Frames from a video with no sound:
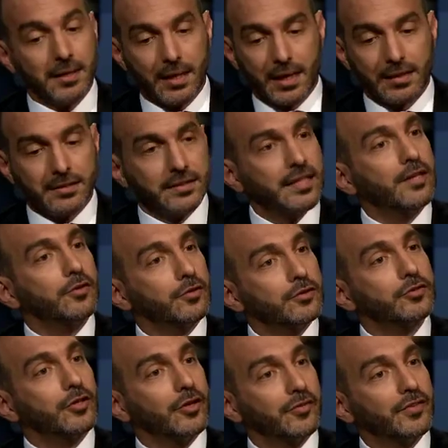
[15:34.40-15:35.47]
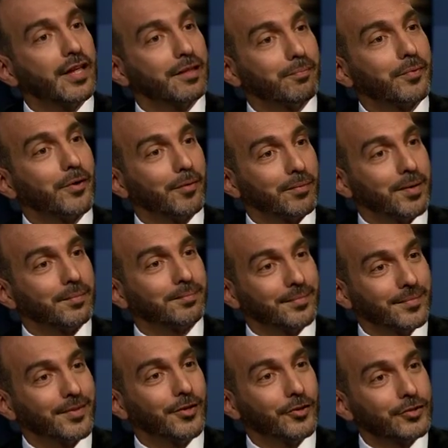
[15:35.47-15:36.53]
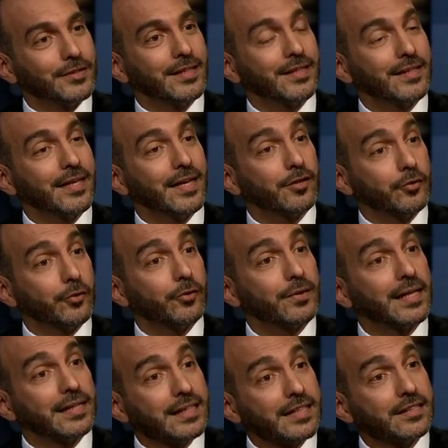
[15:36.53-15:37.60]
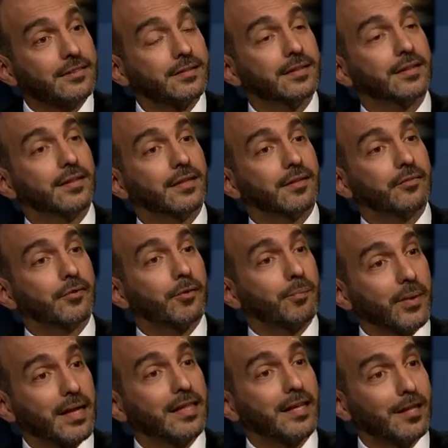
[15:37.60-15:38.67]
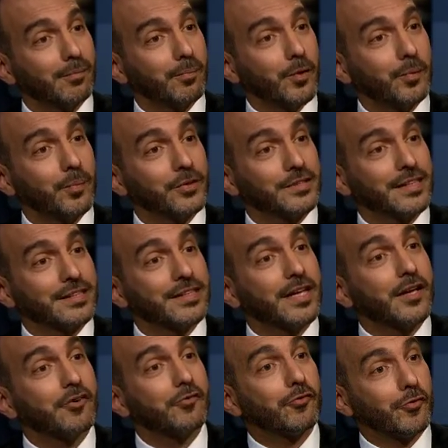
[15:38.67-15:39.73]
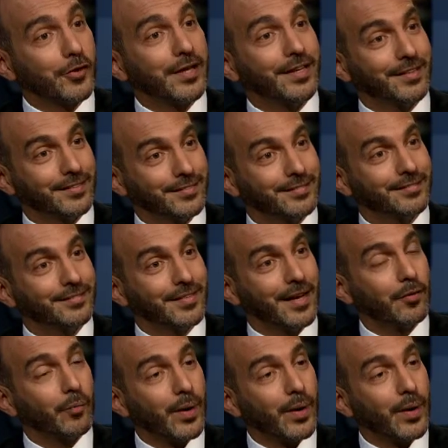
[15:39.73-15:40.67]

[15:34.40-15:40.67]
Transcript: And she could solve that problem using a tool that is, for practical purposes, free and